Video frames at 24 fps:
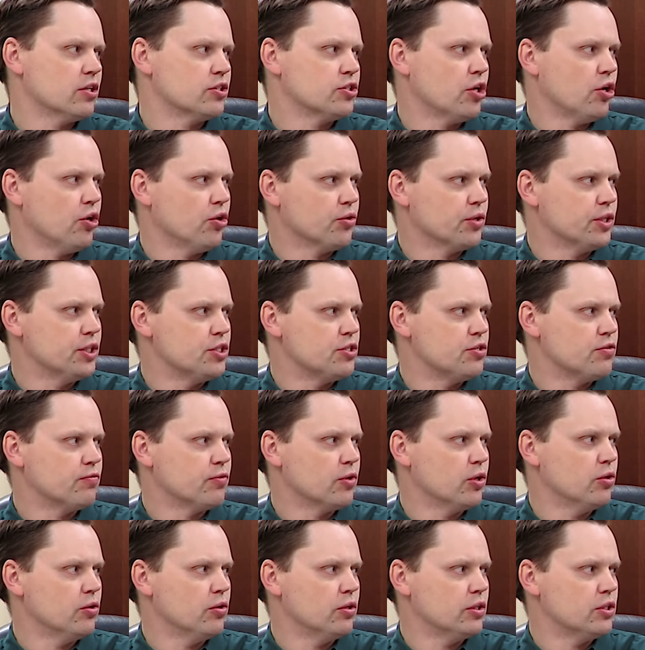our tolerance
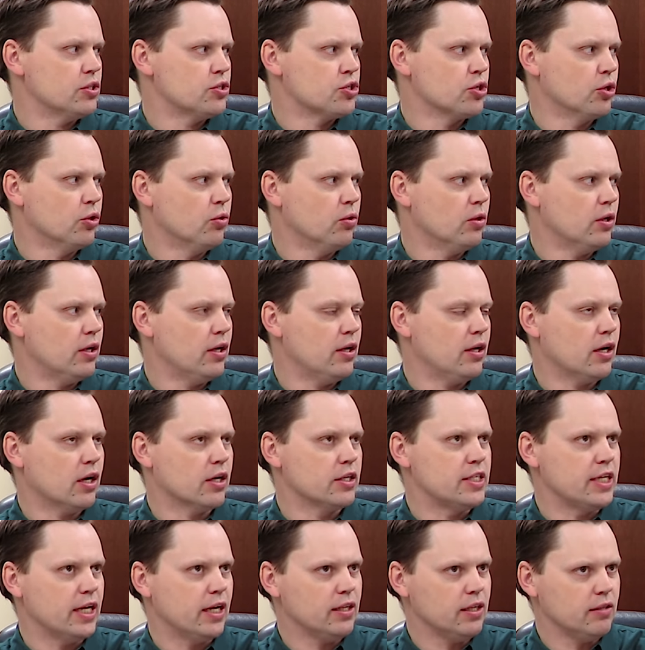for, so
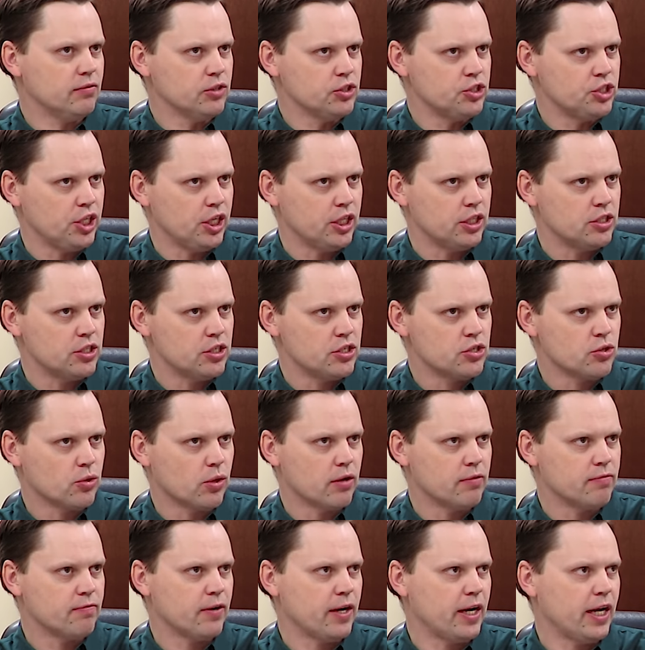our debt level changes, so
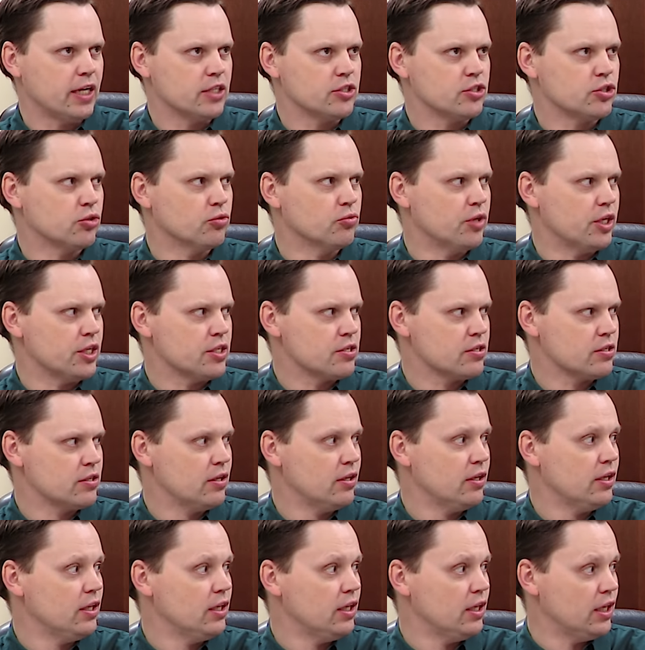our financial risk
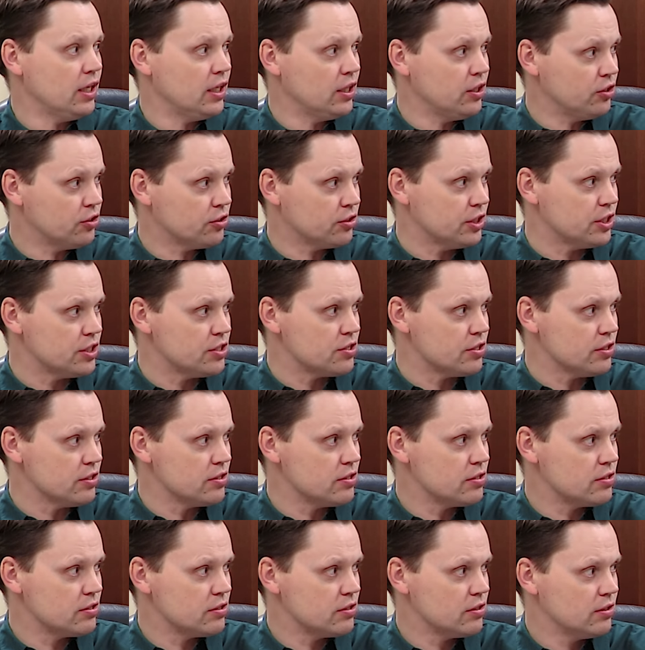
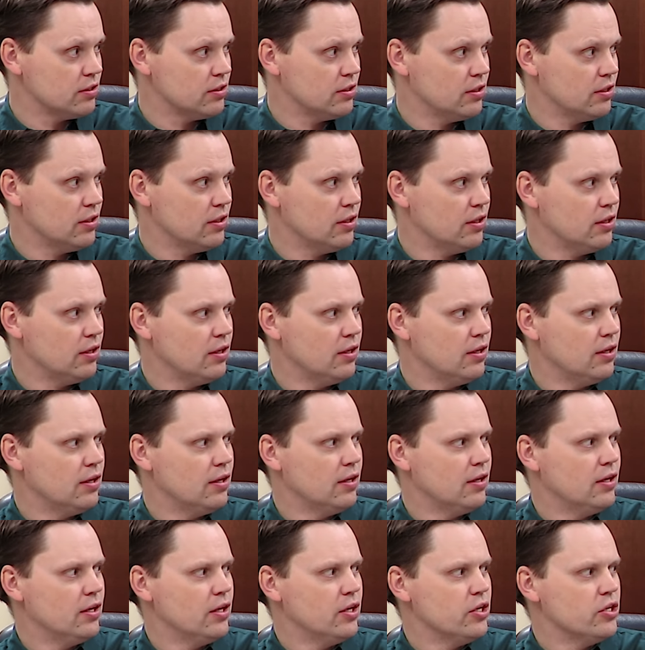increases. Right.
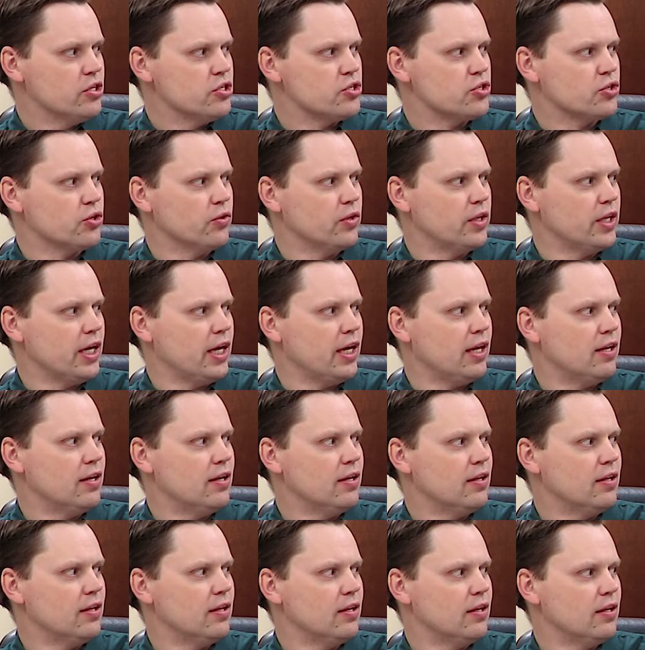So
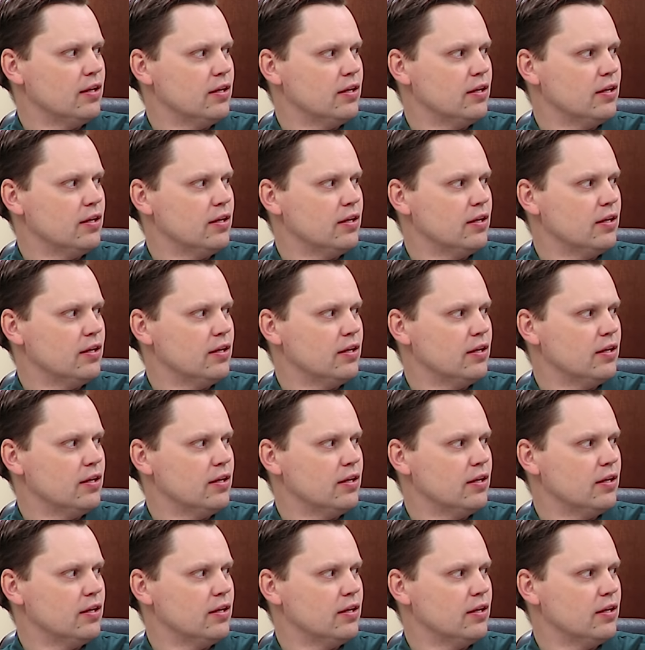then